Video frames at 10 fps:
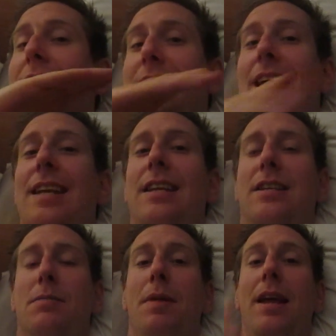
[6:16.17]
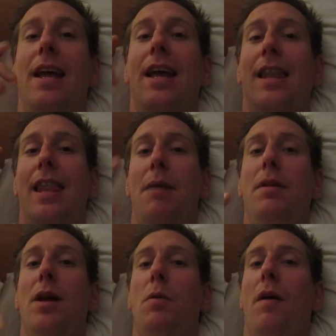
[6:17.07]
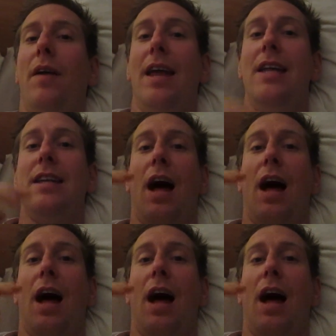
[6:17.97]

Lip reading: Send it to me. Let me know where it is.